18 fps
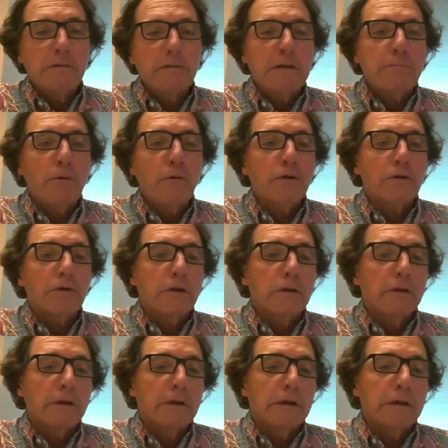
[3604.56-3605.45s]
the Port
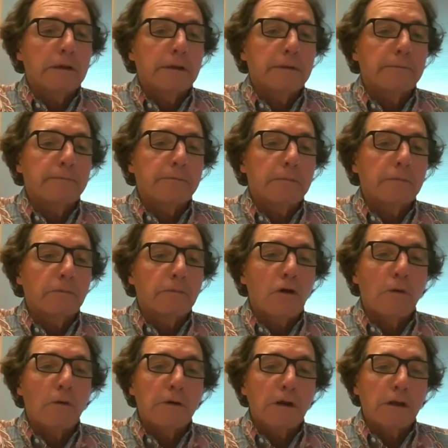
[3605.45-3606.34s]
of
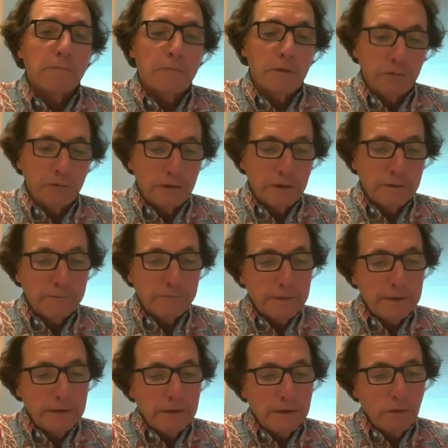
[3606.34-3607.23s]
Tacoma Commission,
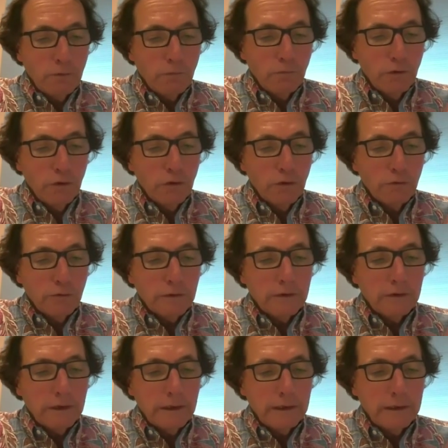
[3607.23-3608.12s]
will
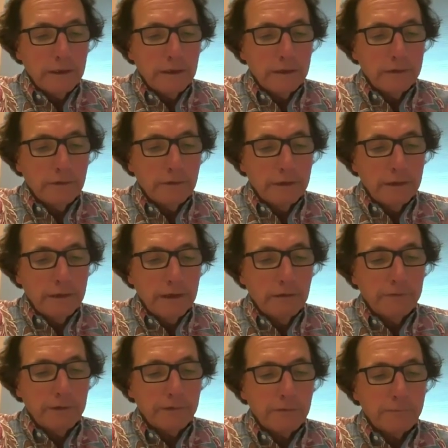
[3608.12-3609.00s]

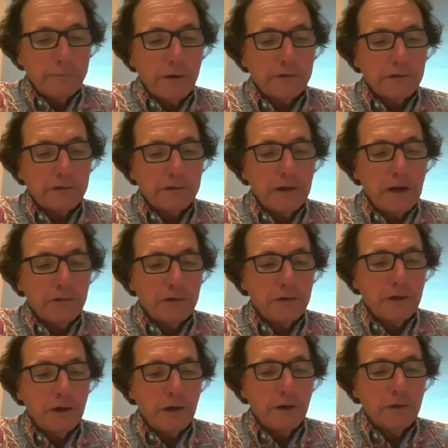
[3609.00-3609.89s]
give us a
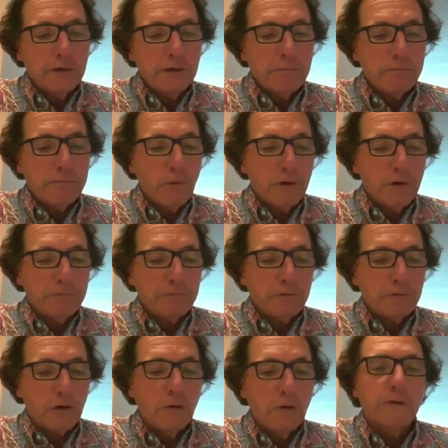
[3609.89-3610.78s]
presentation on the Port of
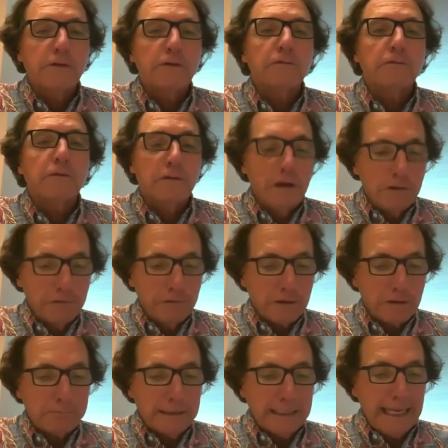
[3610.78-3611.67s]
Tacoma's
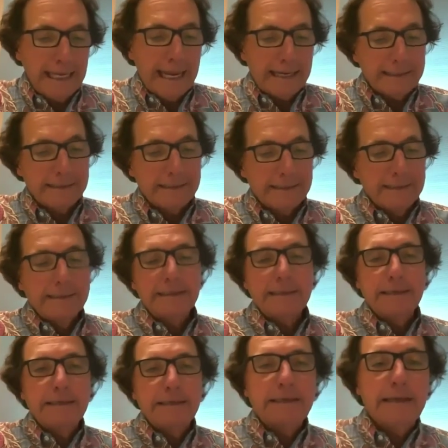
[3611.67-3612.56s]
strategic plan.
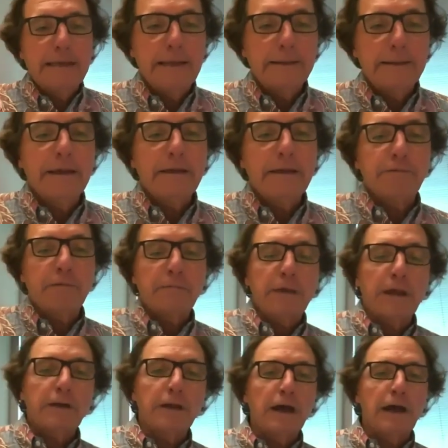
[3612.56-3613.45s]
And then from
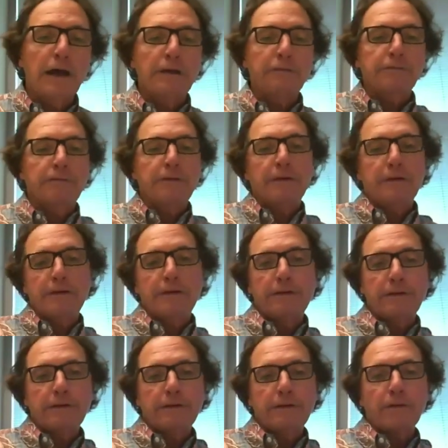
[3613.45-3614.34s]
then on
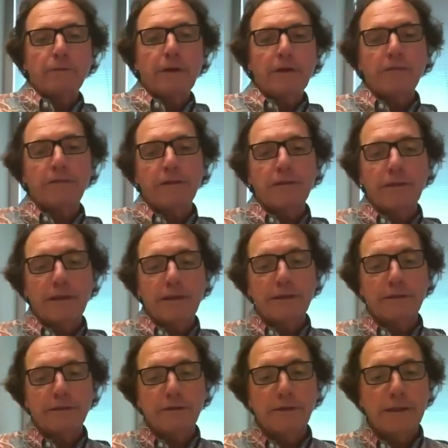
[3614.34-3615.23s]
to the rest of
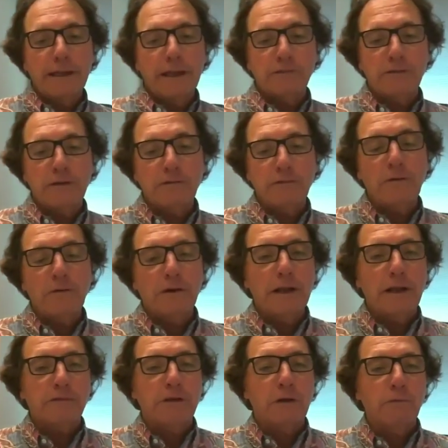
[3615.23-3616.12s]
the general
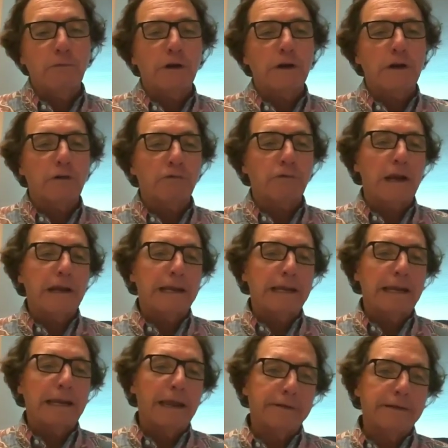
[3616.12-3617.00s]
election, we're going to try to
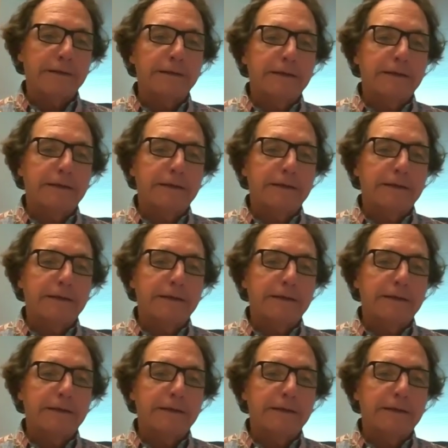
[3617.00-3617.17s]
get